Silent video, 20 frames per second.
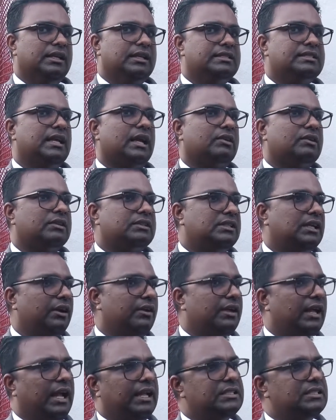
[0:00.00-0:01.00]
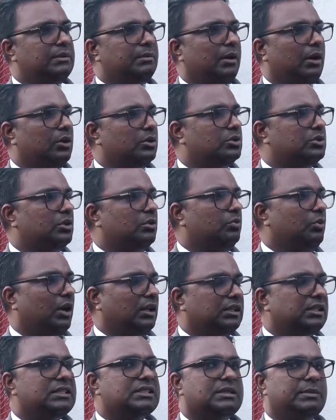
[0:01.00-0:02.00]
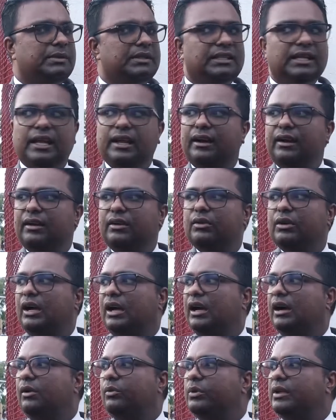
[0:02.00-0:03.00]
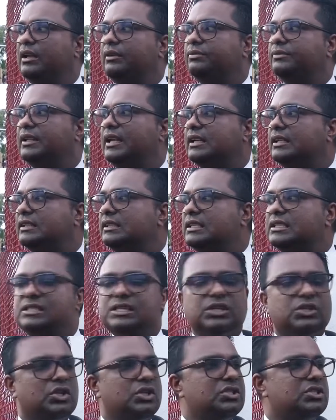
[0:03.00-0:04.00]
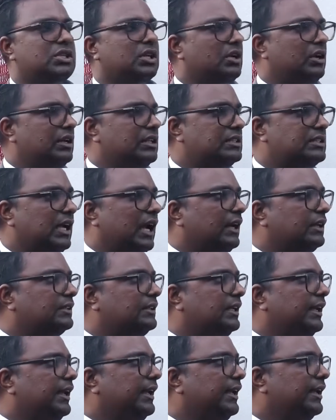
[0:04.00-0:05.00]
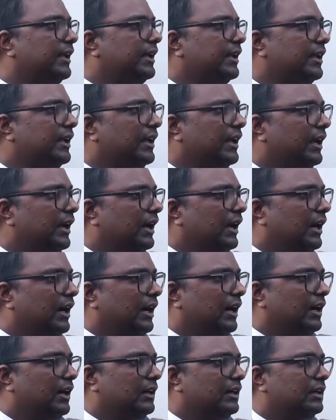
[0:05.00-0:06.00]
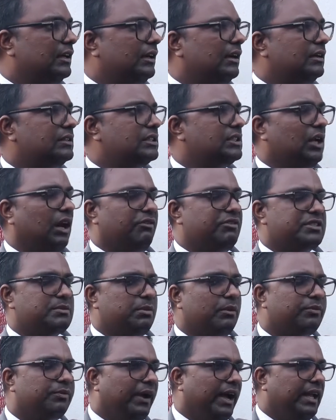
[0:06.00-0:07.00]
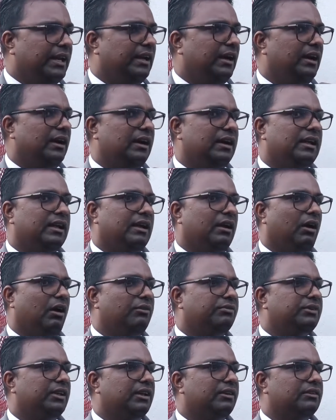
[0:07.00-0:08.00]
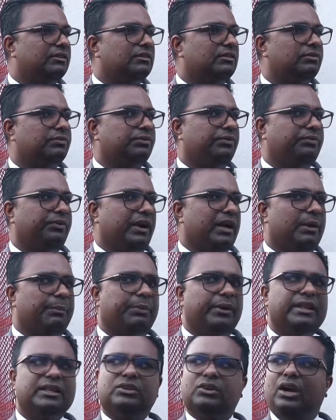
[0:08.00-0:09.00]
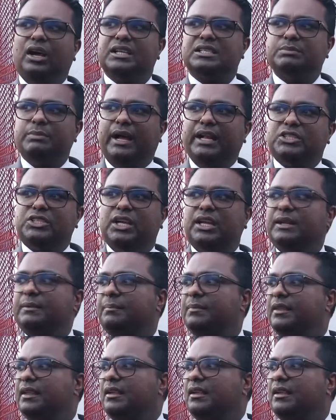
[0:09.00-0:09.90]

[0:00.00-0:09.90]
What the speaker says: Secretariat about what is to be there. We have taken decisions to contact the service provider of the fingerprint cross-matching,